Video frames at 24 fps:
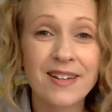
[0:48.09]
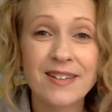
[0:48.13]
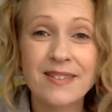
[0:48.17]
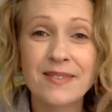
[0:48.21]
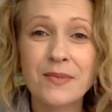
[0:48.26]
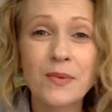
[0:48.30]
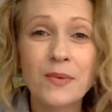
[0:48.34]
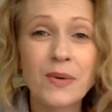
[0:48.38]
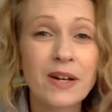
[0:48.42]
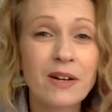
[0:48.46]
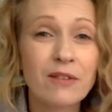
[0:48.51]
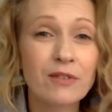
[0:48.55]

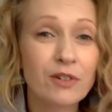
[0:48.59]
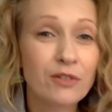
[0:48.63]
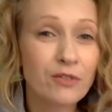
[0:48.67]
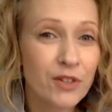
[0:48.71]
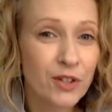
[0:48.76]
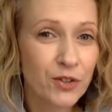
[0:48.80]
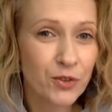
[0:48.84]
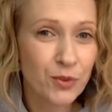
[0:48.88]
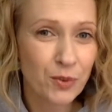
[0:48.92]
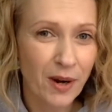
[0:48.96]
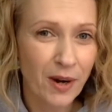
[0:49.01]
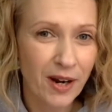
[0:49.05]
whatever
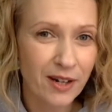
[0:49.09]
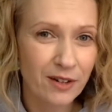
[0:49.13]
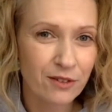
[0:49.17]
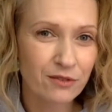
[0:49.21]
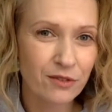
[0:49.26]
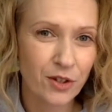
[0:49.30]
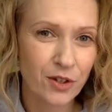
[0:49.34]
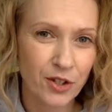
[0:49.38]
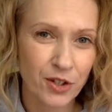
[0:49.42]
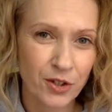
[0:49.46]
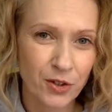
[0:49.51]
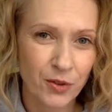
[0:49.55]
feels right
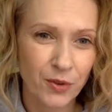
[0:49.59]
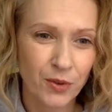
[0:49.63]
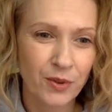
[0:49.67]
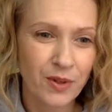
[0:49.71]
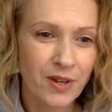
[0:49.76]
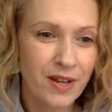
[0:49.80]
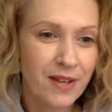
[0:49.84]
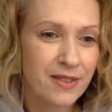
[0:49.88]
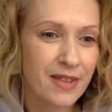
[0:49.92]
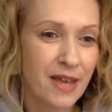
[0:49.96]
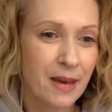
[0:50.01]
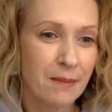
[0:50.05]
for you.
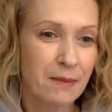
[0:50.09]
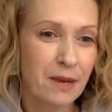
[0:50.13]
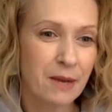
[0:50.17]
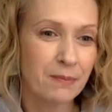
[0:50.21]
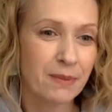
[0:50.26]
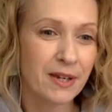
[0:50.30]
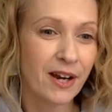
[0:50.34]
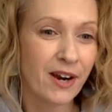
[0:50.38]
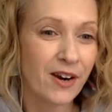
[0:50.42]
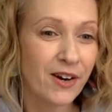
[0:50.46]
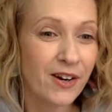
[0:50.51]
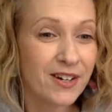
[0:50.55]
That might
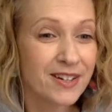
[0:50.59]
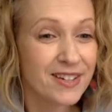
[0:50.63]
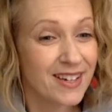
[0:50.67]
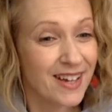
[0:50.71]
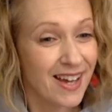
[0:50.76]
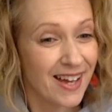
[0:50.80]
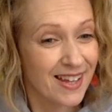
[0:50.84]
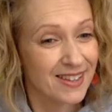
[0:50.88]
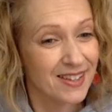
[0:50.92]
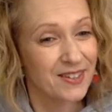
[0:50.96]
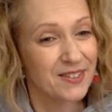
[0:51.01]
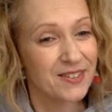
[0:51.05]
be art.
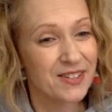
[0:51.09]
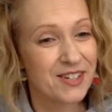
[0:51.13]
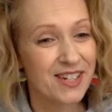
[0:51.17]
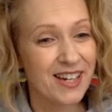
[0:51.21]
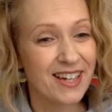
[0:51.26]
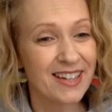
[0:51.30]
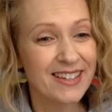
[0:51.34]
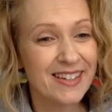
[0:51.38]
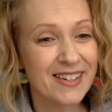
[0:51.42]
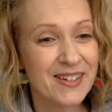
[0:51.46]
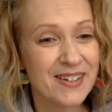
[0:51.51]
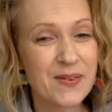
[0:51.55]
Hello,
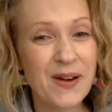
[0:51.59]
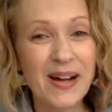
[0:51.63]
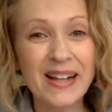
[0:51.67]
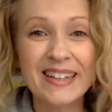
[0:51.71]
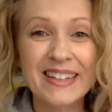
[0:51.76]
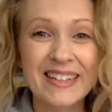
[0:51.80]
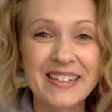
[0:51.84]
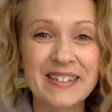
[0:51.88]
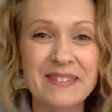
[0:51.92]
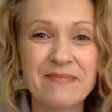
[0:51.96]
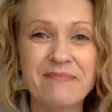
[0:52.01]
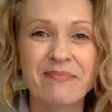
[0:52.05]
Shelley,
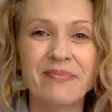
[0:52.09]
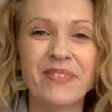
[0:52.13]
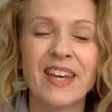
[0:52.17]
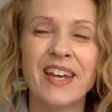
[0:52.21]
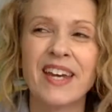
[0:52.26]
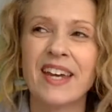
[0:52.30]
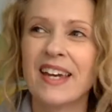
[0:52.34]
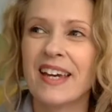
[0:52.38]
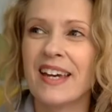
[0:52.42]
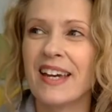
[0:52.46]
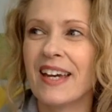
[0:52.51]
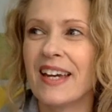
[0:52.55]
welcome.
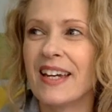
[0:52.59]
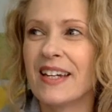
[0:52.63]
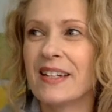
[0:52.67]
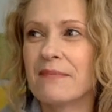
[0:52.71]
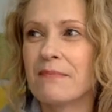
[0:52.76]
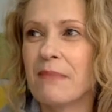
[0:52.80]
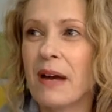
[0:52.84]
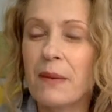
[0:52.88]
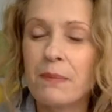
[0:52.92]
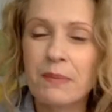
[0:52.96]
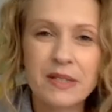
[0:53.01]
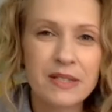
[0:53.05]
It
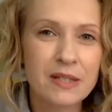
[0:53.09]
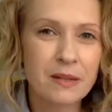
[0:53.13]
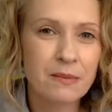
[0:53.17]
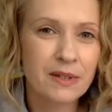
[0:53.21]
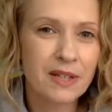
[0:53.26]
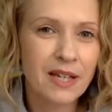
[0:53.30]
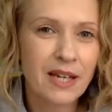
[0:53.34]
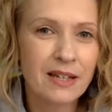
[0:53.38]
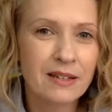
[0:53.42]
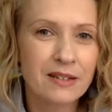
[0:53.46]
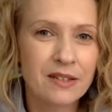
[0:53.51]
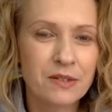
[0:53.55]
might be
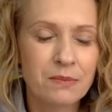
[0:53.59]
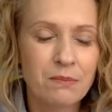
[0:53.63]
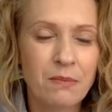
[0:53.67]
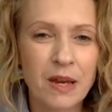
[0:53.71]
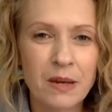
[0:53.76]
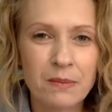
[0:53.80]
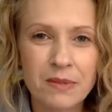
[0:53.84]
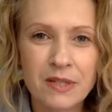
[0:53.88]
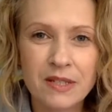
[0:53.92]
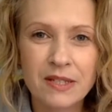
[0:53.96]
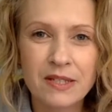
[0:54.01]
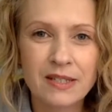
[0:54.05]
something else.
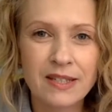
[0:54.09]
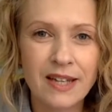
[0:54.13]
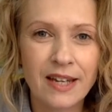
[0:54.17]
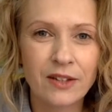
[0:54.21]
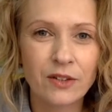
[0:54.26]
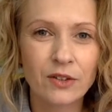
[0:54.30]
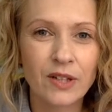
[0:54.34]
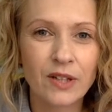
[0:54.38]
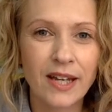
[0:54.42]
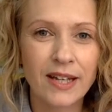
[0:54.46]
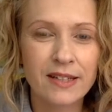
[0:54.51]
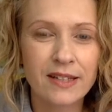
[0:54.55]
Maybe today
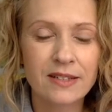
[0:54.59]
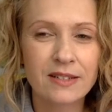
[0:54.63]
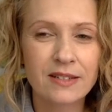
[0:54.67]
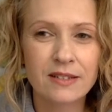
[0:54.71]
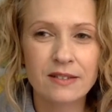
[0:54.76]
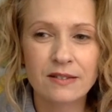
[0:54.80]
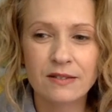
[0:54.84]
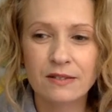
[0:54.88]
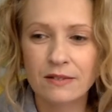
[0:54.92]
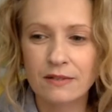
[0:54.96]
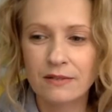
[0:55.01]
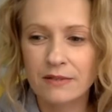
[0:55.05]
you'd like
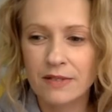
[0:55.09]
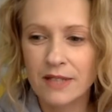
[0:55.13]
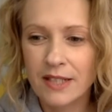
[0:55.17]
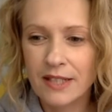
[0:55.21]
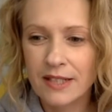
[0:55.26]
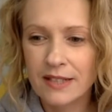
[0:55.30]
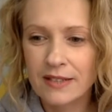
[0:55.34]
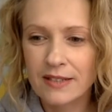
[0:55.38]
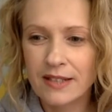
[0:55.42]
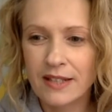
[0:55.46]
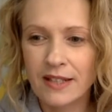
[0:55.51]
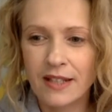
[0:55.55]
to
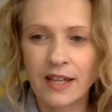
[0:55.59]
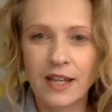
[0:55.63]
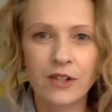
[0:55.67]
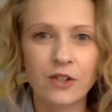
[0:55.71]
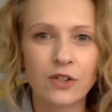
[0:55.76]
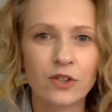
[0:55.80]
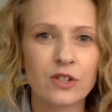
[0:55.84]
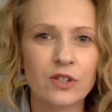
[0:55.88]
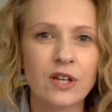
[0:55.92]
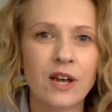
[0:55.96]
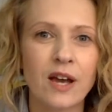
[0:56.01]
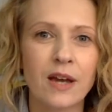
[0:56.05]
dedicate
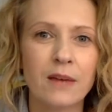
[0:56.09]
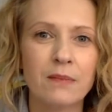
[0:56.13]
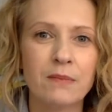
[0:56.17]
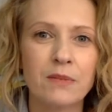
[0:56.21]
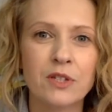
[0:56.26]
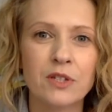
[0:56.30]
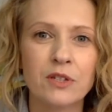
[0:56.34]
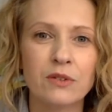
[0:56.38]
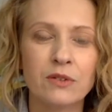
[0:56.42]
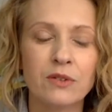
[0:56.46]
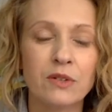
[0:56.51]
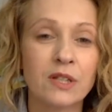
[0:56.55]
your time
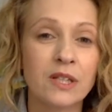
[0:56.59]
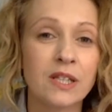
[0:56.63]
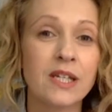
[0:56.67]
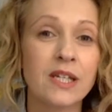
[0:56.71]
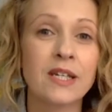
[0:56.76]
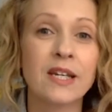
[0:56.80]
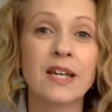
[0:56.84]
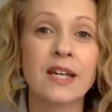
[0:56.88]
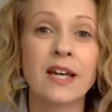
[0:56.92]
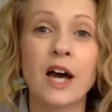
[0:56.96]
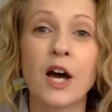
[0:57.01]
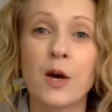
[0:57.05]
to
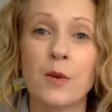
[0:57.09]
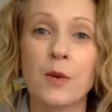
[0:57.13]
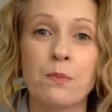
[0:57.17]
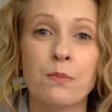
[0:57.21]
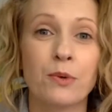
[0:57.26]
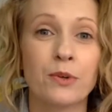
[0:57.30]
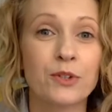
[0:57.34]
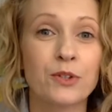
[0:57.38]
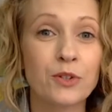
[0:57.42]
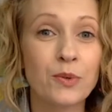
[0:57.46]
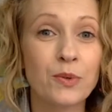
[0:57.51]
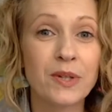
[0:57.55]
cleaning up
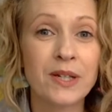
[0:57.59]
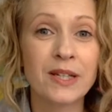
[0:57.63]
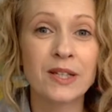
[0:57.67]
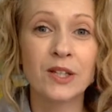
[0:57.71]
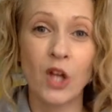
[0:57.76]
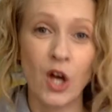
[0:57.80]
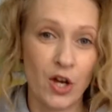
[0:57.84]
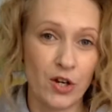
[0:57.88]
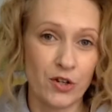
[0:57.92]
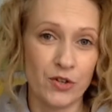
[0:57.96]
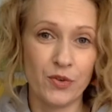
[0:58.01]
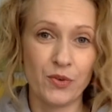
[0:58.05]
or doing
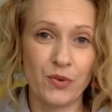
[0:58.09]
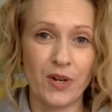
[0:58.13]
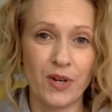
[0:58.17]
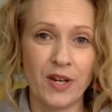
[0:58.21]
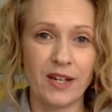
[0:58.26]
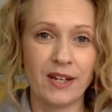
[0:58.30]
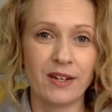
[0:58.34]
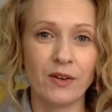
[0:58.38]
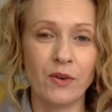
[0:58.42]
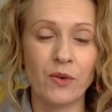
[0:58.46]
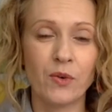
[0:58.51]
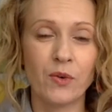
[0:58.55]

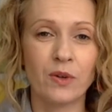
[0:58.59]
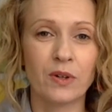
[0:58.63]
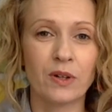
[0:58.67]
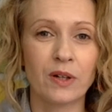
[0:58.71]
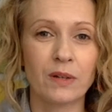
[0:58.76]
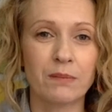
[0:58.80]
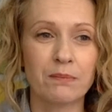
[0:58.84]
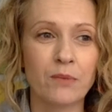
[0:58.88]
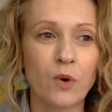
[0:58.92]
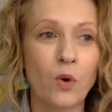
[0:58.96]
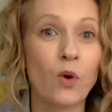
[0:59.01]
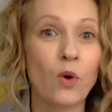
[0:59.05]
laundry
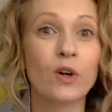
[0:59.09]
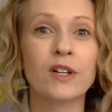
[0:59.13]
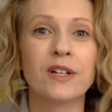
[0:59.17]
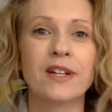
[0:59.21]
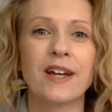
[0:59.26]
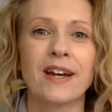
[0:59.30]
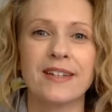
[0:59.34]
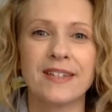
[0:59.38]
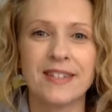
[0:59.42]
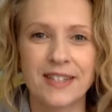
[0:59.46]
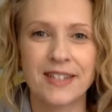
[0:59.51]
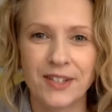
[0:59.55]
or
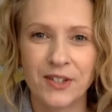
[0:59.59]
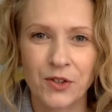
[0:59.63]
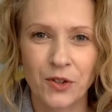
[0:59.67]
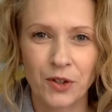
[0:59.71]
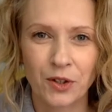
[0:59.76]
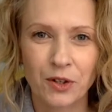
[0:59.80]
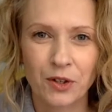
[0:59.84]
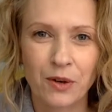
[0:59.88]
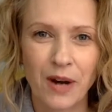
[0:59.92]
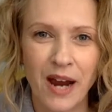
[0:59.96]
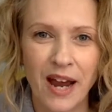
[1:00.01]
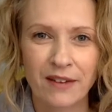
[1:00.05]
organizing your
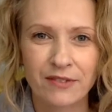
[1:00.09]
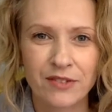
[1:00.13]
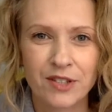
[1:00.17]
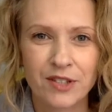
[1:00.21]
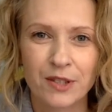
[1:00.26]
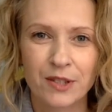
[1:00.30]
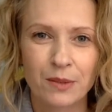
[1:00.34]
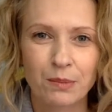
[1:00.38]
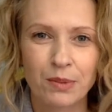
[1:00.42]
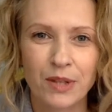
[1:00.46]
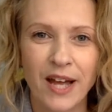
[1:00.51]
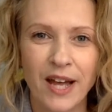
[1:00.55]
craft
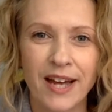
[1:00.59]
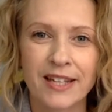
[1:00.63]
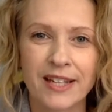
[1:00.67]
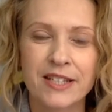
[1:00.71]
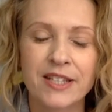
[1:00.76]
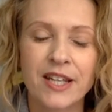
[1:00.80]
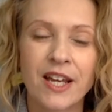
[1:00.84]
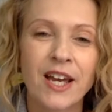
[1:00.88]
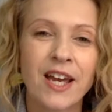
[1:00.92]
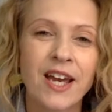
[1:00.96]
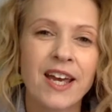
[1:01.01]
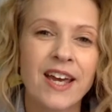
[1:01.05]

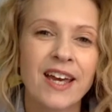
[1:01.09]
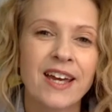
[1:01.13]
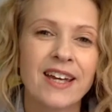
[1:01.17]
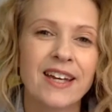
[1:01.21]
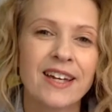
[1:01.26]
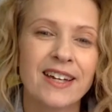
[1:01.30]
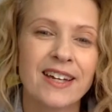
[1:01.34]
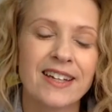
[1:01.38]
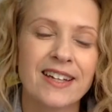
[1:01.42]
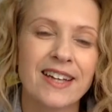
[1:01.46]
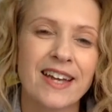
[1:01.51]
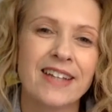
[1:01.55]
supplies.
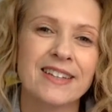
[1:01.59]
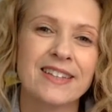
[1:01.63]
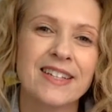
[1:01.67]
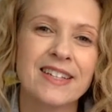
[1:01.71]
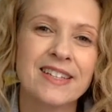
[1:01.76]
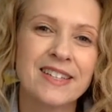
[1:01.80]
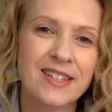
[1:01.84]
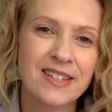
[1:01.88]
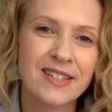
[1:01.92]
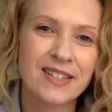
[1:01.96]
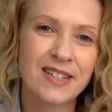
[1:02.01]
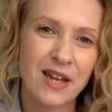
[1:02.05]
Again,
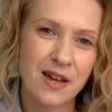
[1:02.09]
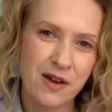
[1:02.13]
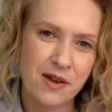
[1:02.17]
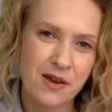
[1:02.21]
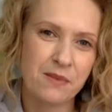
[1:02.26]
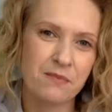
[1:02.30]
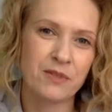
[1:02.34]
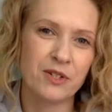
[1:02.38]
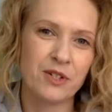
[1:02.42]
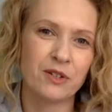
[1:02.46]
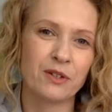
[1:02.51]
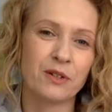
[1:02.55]
this is
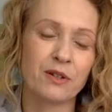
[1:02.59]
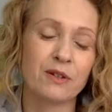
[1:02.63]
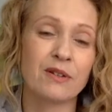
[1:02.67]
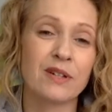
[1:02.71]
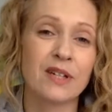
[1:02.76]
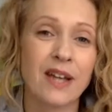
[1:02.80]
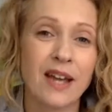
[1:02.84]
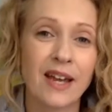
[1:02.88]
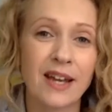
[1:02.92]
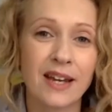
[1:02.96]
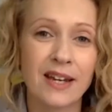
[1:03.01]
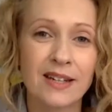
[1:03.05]
time to
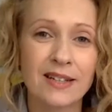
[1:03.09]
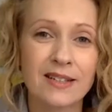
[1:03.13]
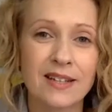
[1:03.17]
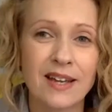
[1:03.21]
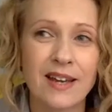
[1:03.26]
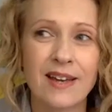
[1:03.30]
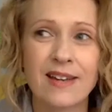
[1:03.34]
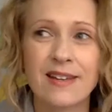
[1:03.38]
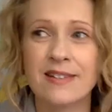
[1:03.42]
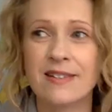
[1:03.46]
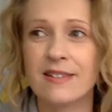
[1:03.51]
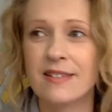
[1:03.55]
create
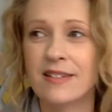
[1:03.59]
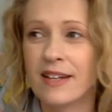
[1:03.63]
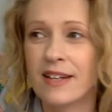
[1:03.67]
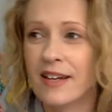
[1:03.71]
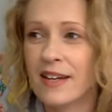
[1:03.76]
and